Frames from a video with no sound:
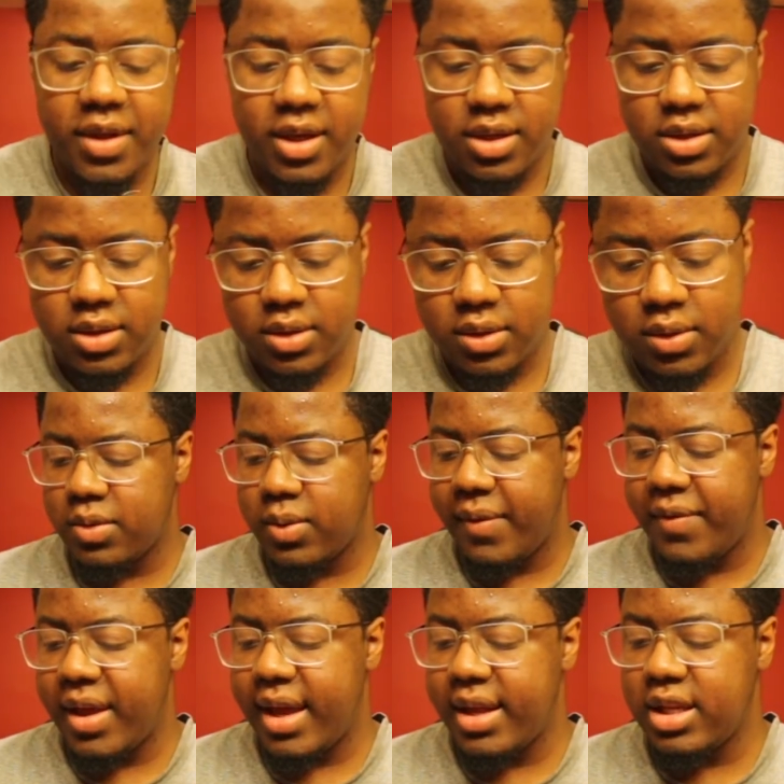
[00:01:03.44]
these. We
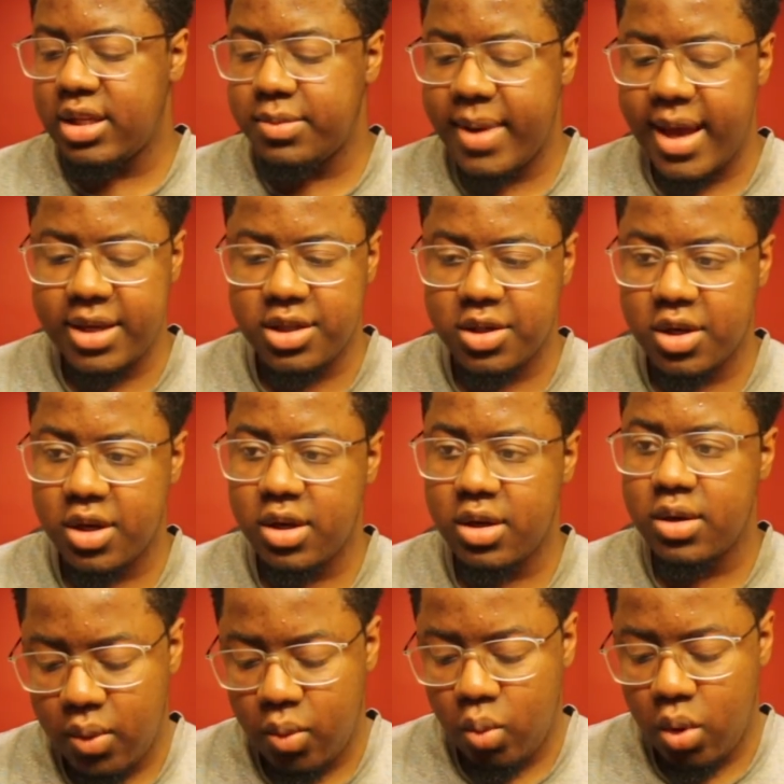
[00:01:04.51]
have an Andis Master,
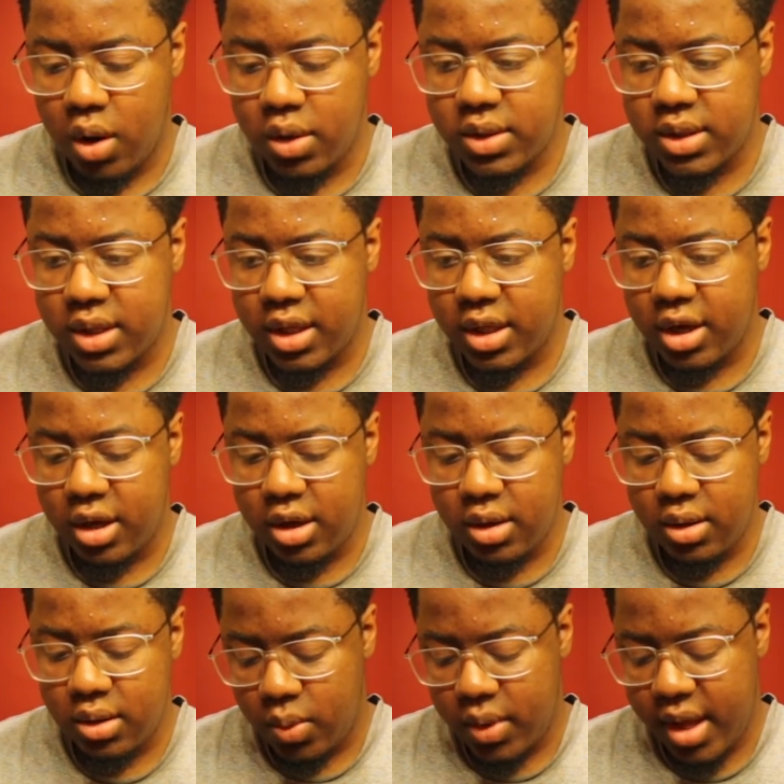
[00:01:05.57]
Wall Senior,
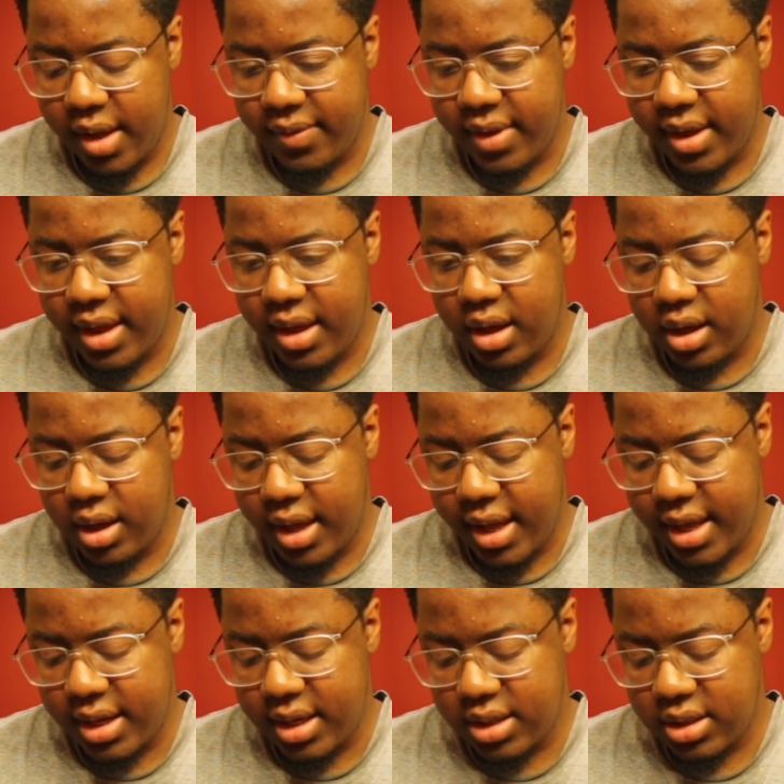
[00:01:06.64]
we have a
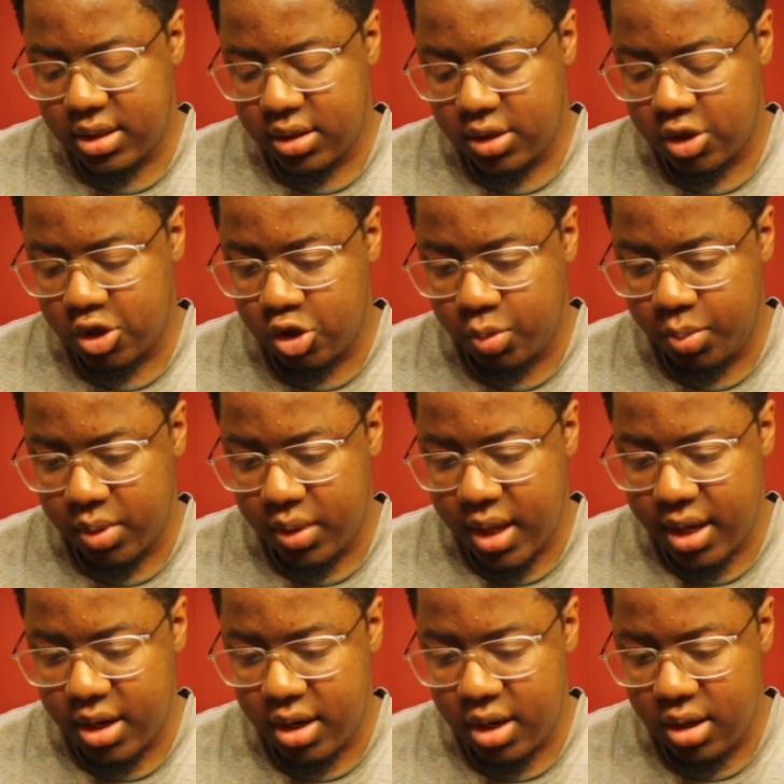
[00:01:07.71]
Andis
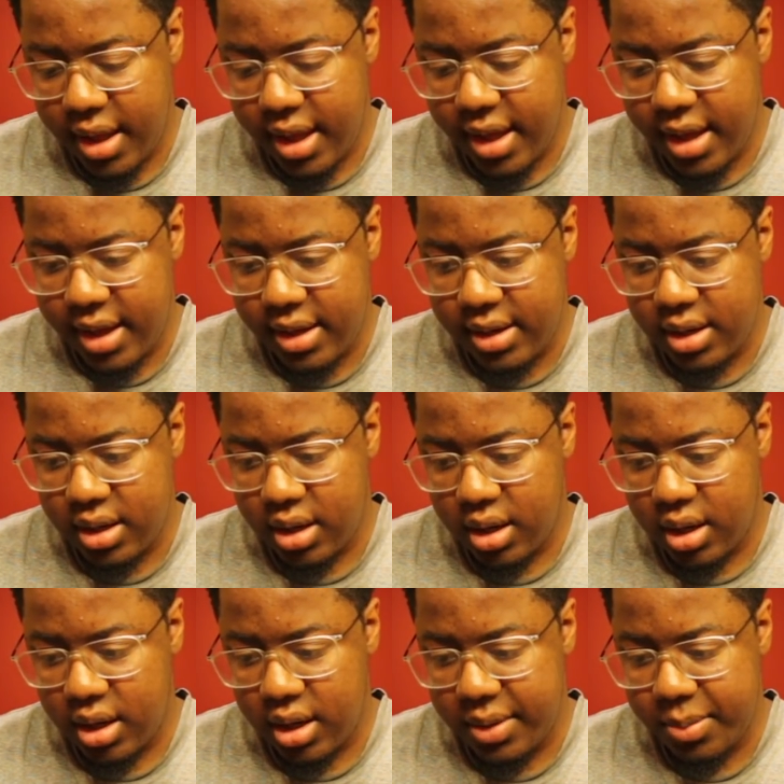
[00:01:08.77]
Superliner, and
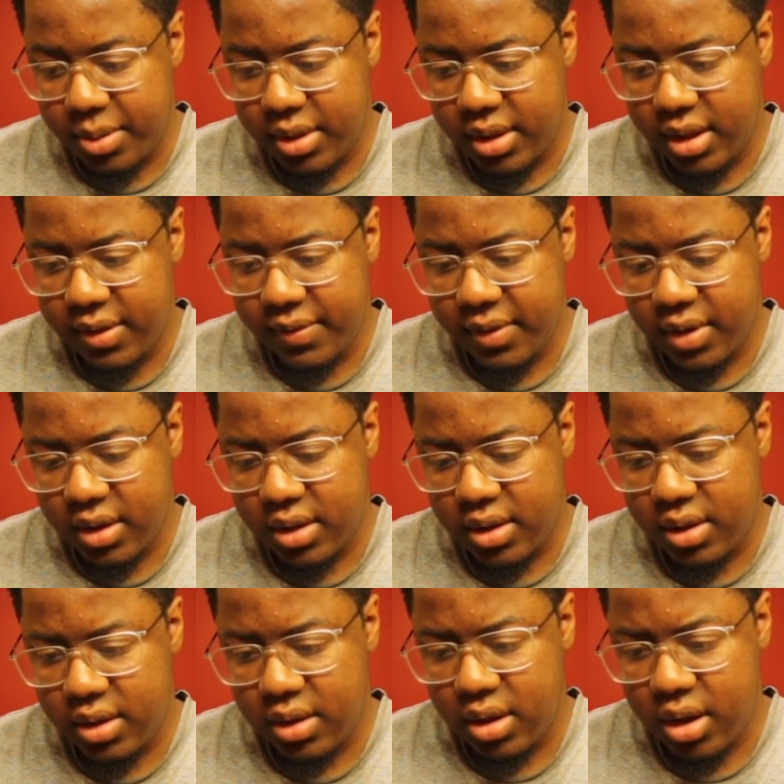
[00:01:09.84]
I believe
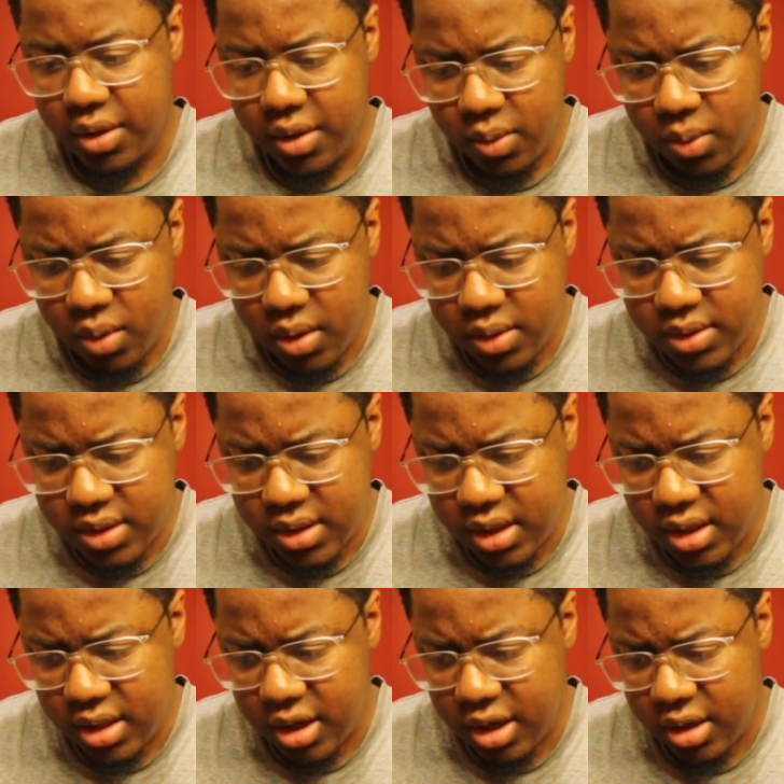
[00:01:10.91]
another Wall
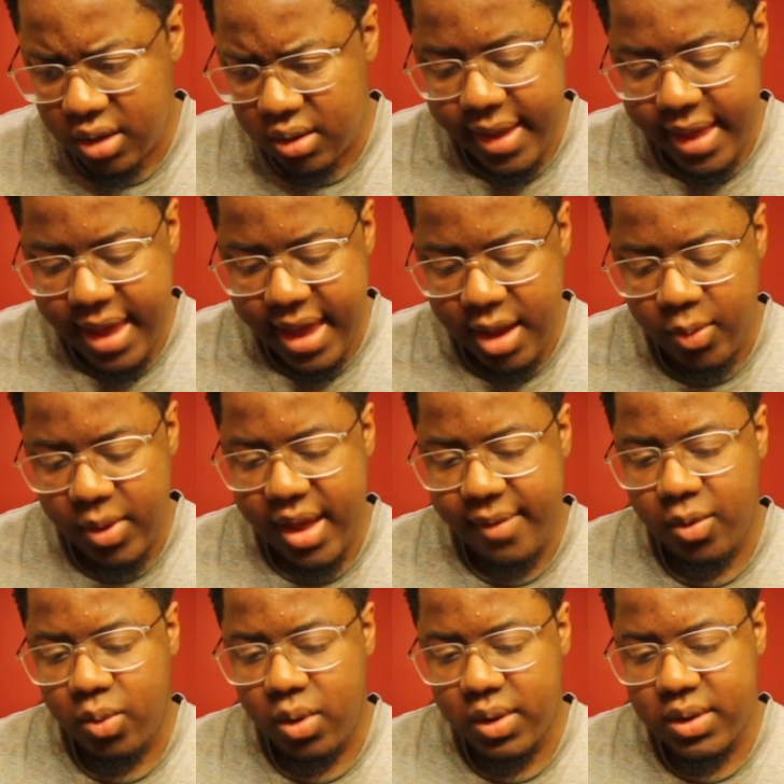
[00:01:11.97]
Senior, and we have
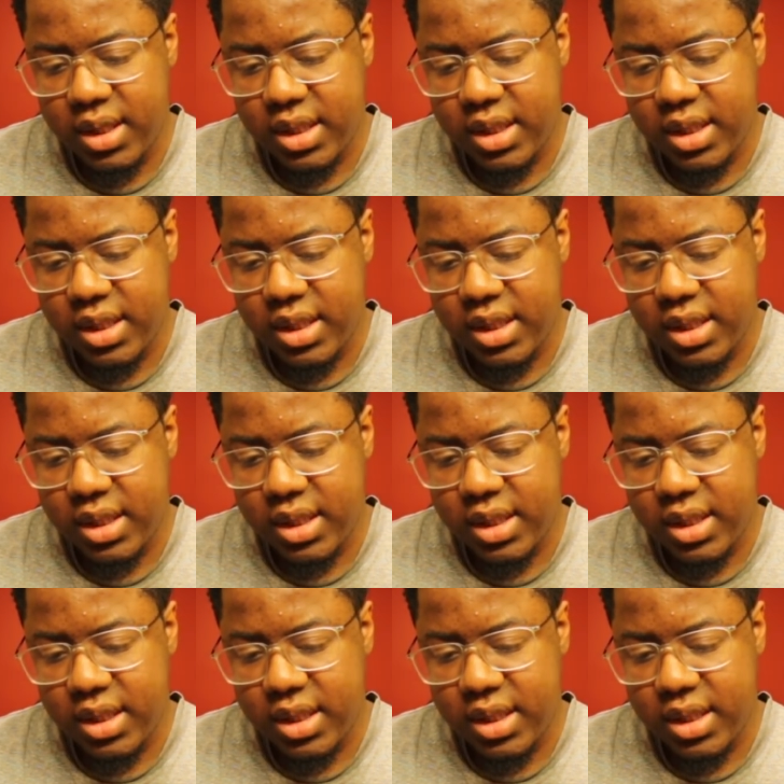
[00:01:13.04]
a Wall